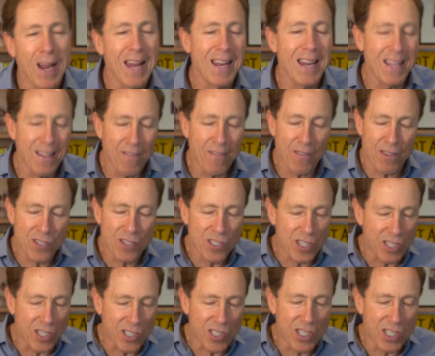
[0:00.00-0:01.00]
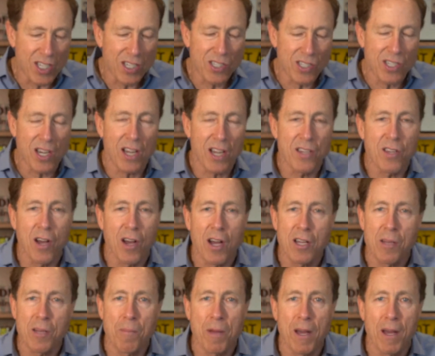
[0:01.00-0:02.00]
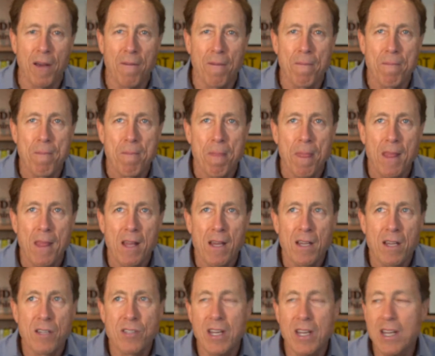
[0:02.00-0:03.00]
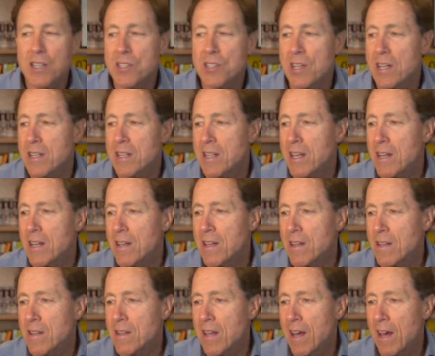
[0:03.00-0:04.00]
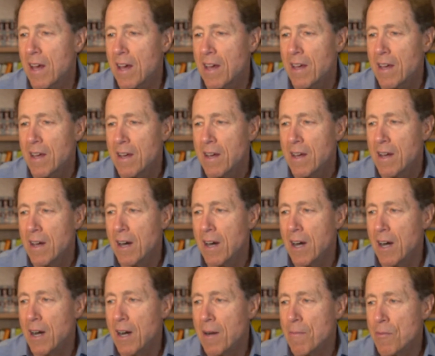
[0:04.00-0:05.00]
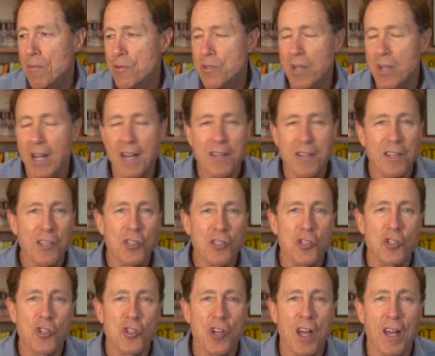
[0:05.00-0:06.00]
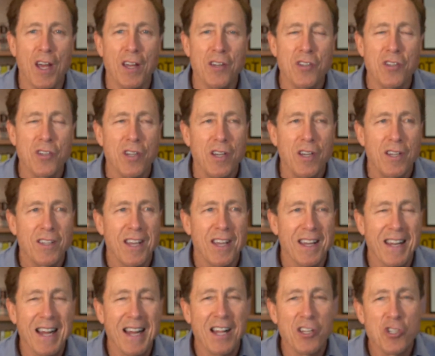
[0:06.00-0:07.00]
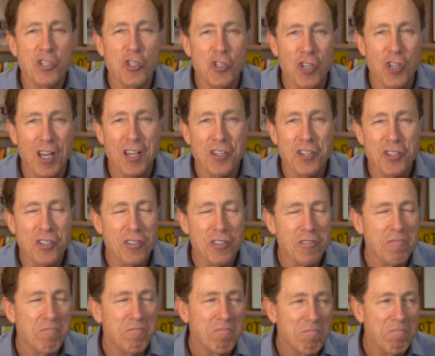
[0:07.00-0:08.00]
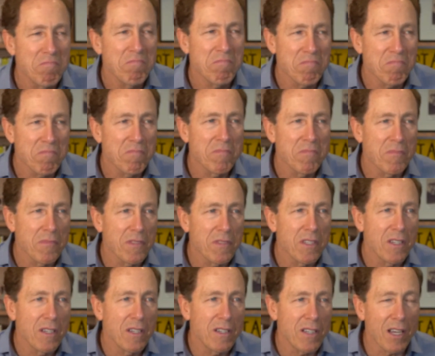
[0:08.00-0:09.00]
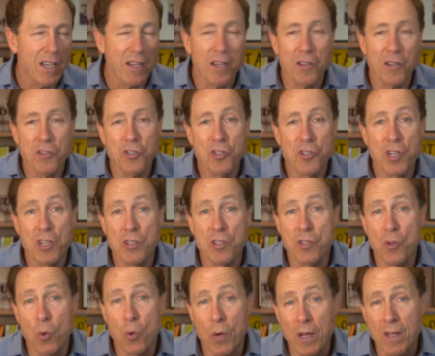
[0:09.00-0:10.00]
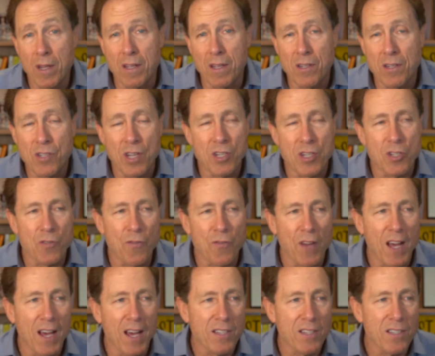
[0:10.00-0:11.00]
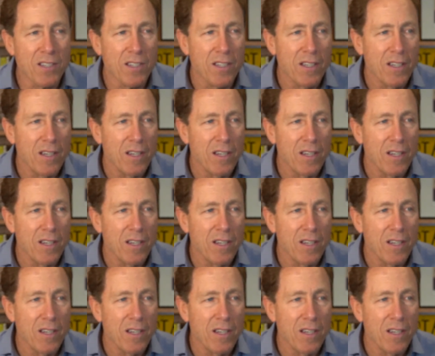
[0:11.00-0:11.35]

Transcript: any of the 6 things that I talked about? Because like I said, at the end of the day, there's a lot of things that change. Technology changes. Technology changes quickly. It changes fast.